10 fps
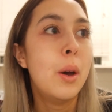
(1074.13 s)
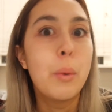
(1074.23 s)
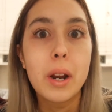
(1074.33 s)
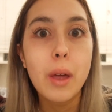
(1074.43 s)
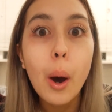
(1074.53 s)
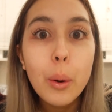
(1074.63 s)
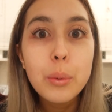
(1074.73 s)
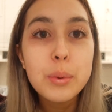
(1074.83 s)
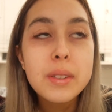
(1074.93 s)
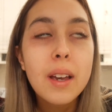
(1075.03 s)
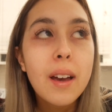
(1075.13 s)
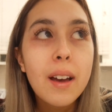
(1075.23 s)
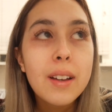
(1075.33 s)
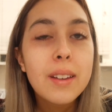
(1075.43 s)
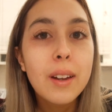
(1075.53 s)
What are those?
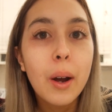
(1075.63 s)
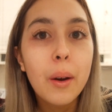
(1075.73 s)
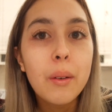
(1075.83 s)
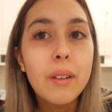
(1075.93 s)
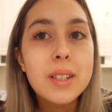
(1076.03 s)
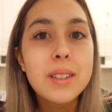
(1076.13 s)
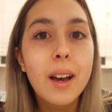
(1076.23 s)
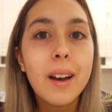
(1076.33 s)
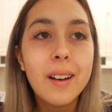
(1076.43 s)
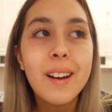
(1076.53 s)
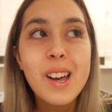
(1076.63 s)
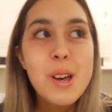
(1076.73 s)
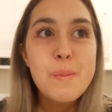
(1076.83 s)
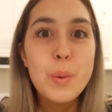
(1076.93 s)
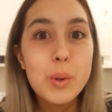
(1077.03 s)
You know, so
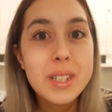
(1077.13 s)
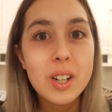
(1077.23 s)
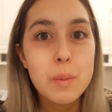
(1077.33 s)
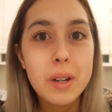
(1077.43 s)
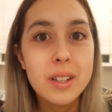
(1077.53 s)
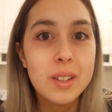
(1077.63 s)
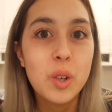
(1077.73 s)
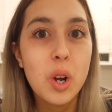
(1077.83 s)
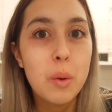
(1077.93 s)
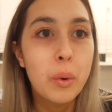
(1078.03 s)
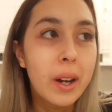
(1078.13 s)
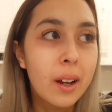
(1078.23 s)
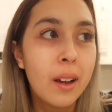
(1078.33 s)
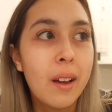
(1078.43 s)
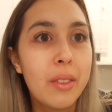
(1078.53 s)
people stare at me because, you
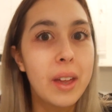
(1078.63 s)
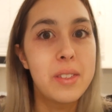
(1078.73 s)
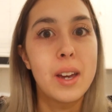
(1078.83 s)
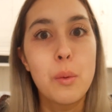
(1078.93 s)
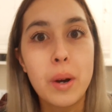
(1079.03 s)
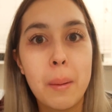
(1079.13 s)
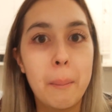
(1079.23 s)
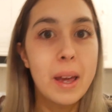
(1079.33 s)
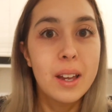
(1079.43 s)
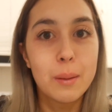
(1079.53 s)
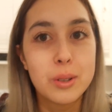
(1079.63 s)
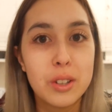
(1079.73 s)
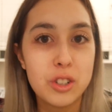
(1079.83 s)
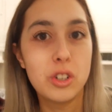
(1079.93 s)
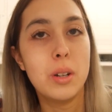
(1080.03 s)
know, they think I'm wearing makeup to
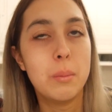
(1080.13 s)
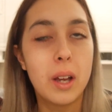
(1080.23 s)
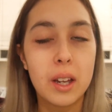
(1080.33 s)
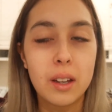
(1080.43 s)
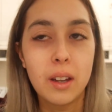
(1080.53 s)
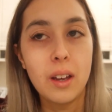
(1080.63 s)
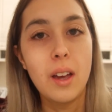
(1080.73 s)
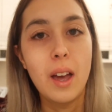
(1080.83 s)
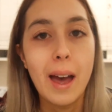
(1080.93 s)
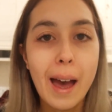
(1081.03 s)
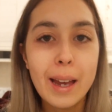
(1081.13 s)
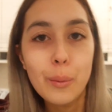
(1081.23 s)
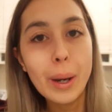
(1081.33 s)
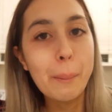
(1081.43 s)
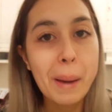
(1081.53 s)
the gym. Like, I
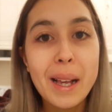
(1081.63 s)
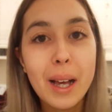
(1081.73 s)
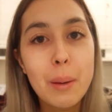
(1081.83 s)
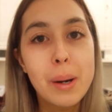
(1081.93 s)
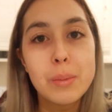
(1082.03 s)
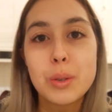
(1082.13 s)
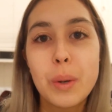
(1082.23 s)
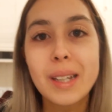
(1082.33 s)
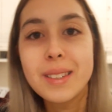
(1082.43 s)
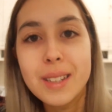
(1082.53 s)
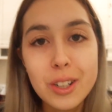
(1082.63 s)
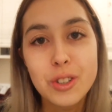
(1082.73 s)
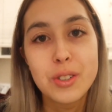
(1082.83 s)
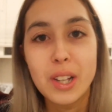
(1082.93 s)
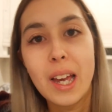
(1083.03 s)
ain't wearing makeup, I'm just wearing
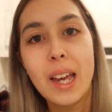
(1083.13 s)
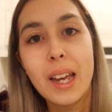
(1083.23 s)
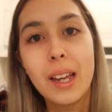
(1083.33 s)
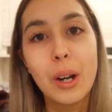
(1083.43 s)
extensions, okay?